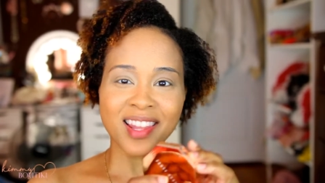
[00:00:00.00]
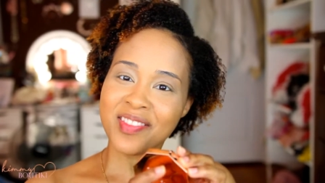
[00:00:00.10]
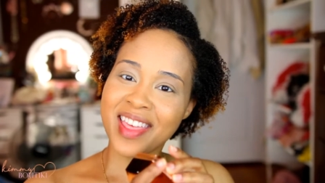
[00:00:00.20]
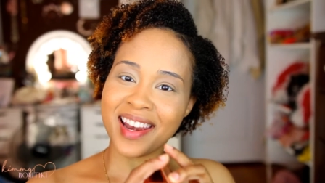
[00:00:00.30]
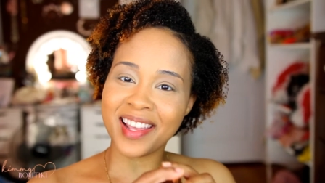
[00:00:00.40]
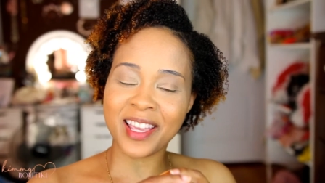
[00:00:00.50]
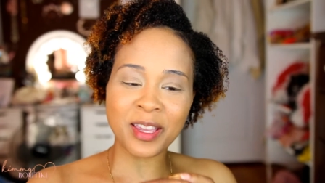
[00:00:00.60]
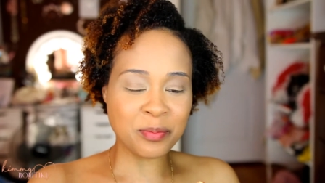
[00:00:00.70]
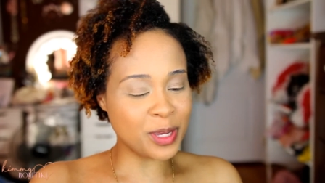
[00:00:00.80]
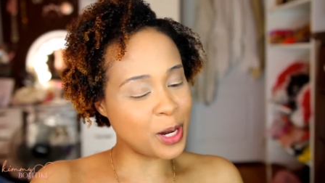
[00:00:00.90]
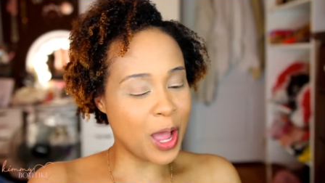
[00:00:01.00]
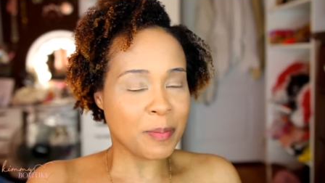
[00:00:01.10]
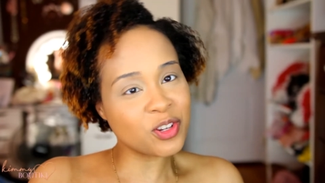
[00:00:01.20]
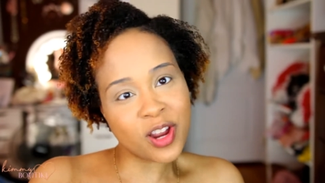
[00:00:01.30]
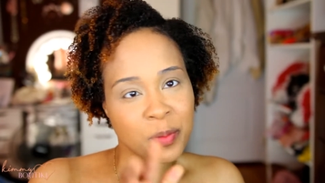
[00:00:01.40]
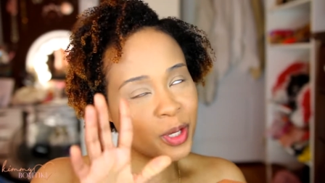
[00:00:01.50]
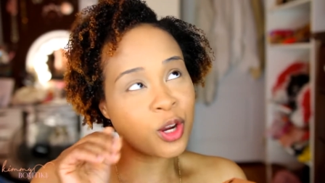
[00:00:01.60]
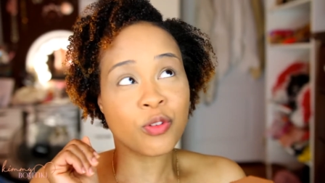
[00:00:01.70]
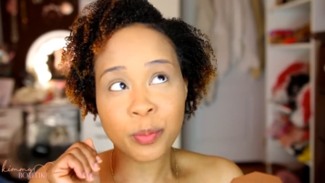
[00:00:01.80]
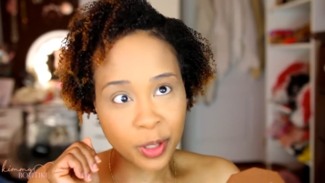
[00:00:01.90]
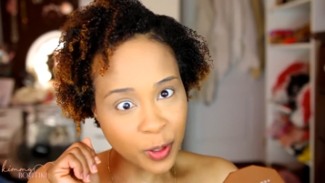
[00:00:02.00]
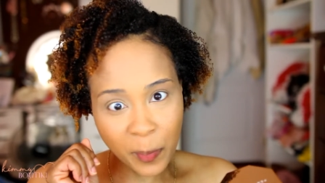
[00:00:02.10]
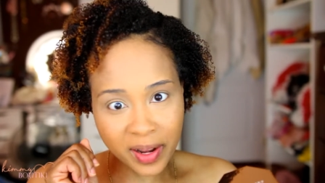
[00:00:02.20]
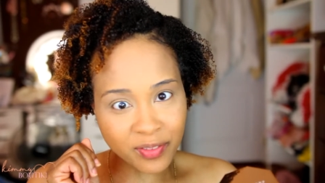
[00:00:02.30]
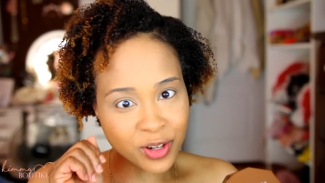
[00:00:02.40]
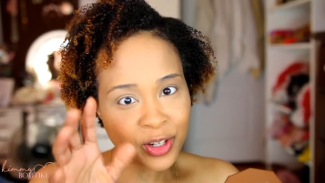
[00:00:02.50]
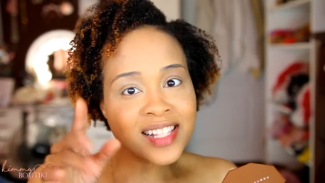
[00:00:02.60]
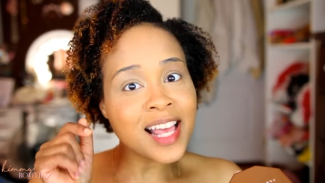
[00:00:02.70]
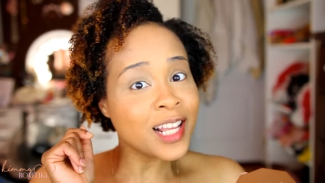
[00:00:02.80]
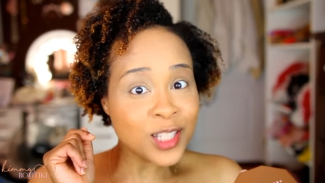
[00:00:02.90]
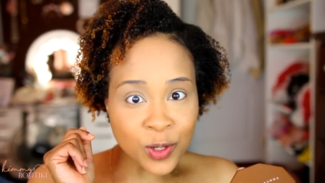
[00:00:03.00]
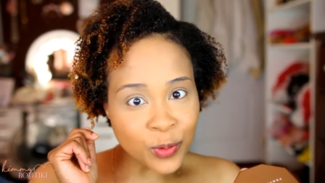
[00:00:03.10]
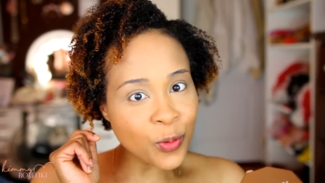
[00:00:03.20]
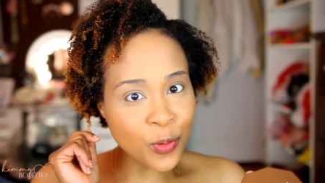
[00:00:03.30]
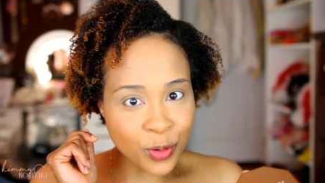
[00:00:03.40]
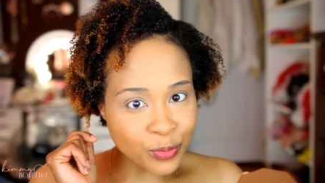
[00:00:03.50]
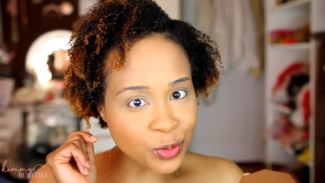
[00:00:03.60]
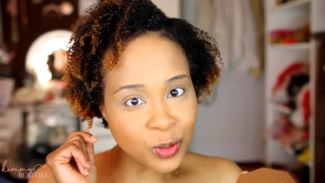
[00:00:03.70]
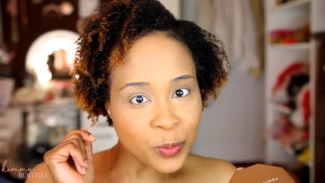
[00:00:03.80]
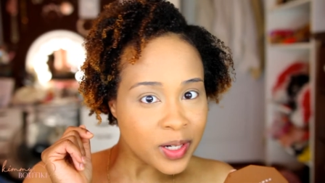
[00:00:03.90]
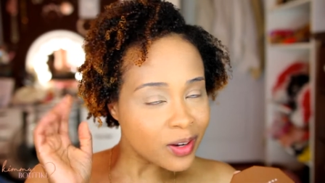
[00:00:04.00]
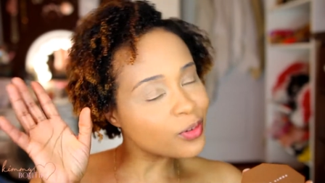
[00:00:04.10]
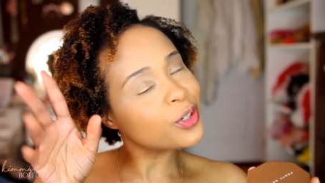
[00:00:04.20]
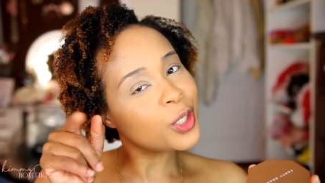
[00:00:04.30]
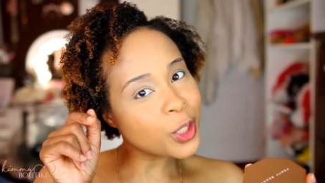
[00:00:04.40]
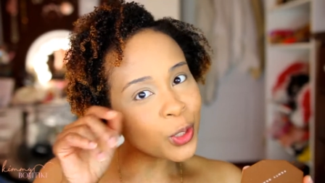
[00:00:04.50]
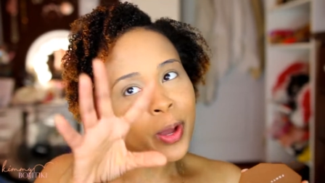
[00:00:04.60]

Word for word: I love that name. You know, I be trying to be Caribbean or whatever, because I like to go to Carnival or whatever, you know,